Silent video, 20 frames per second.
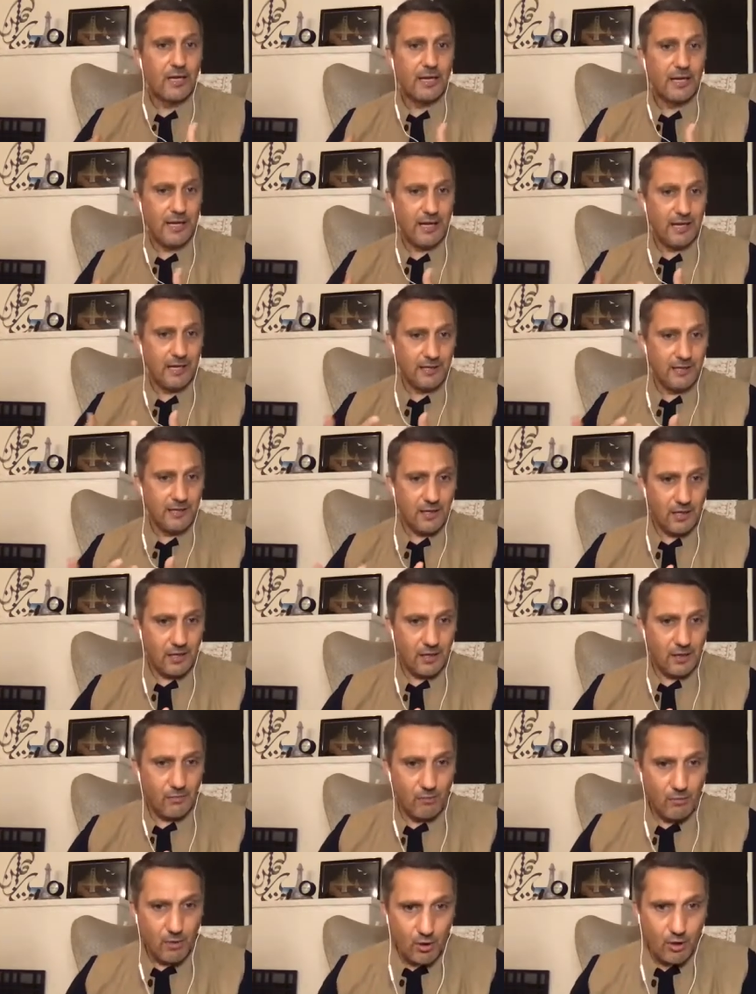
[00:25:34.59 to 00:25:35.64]
and the
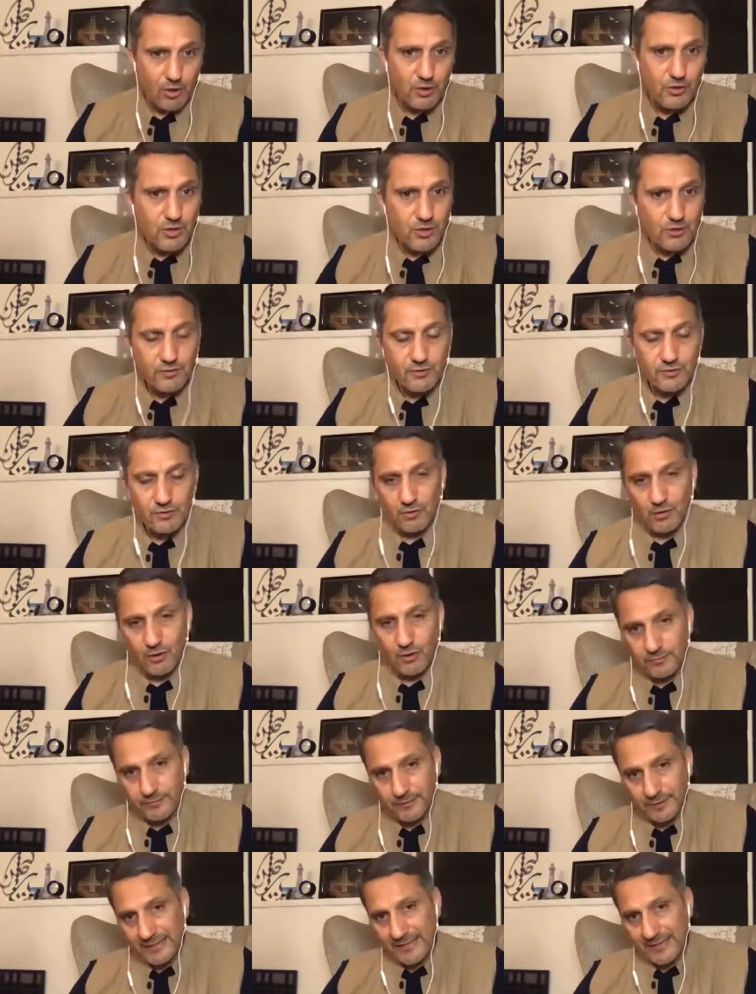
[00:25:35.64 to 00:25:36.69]
emergence
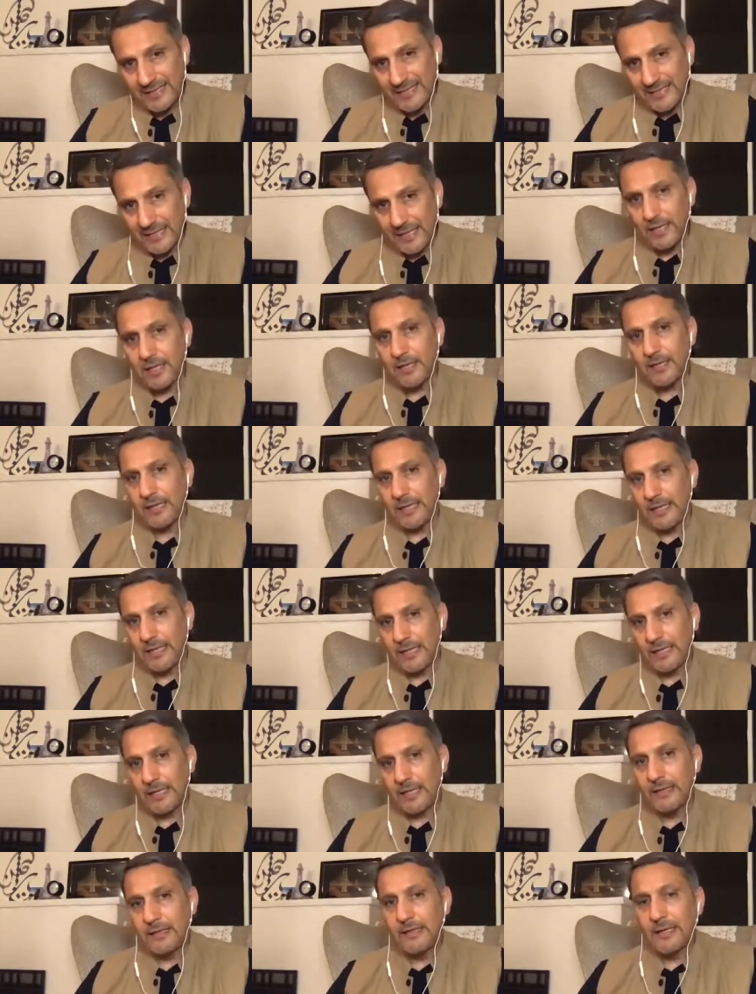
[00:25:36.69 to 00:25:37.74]
of a
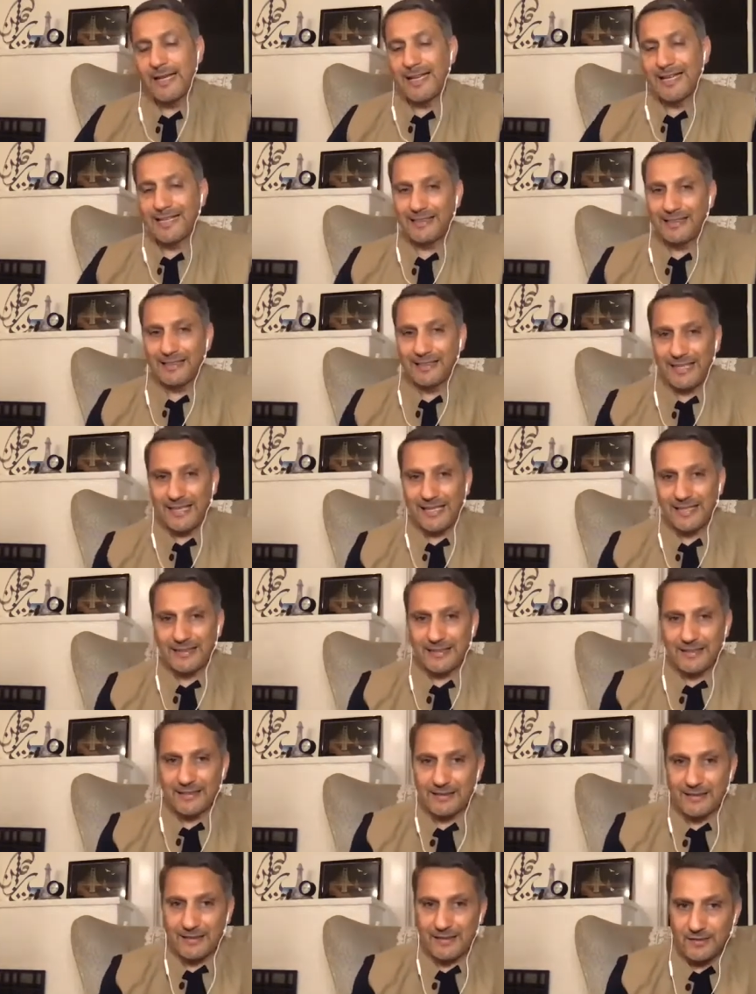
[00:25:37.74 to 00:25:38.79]
consolidated
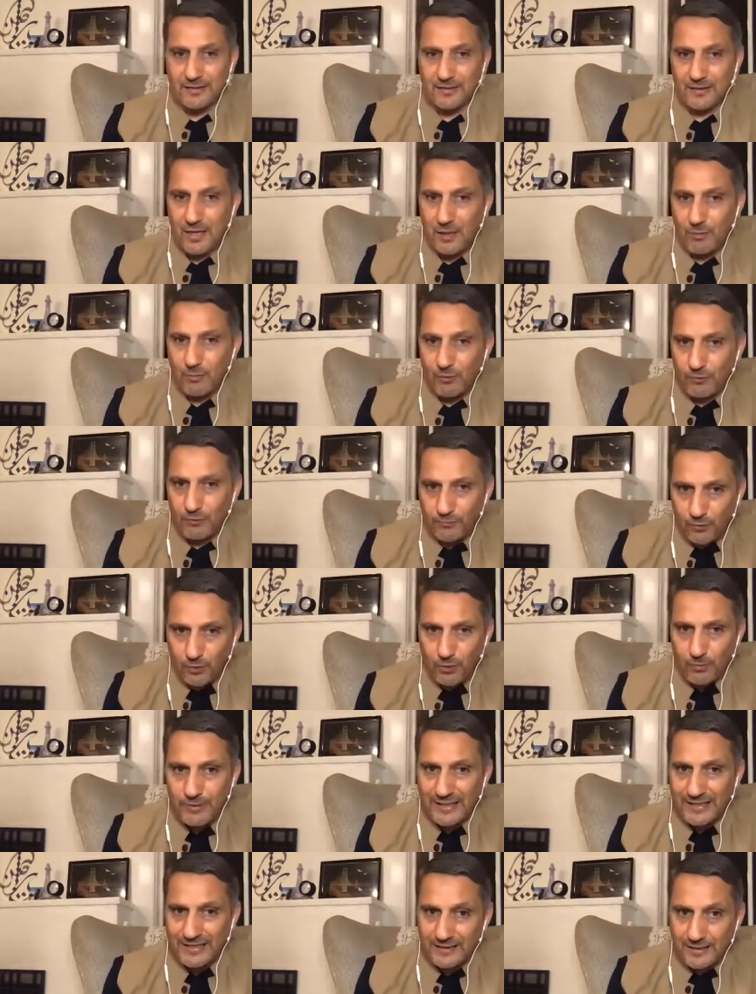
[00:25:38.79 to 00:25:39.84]
latent
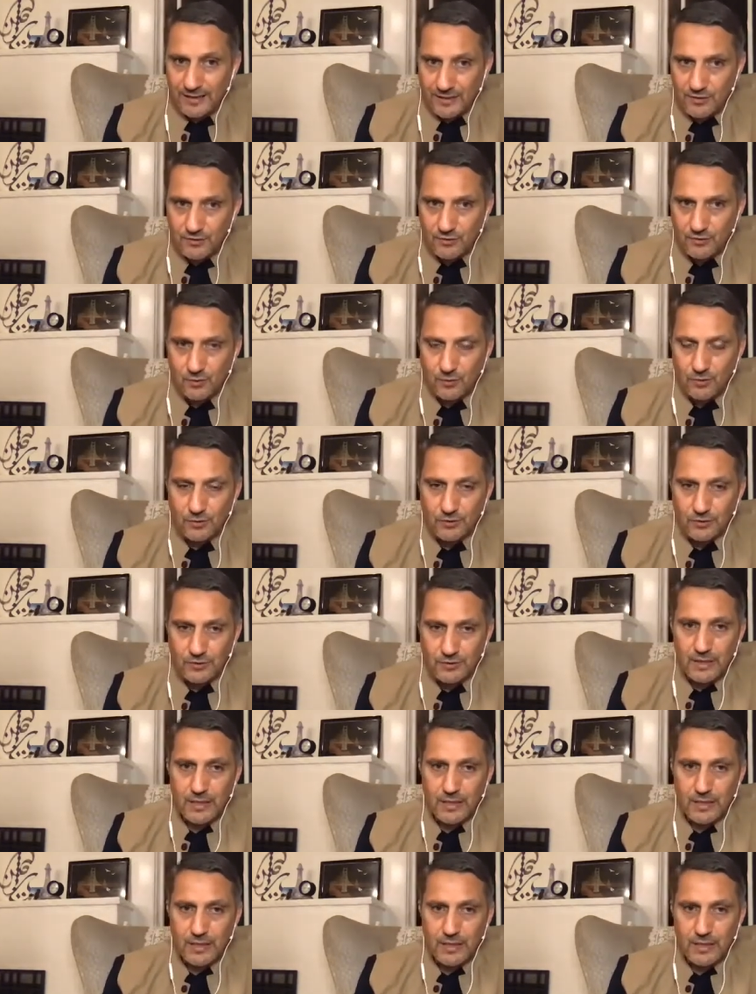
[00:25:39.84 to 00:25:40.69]
Islamophobic discourse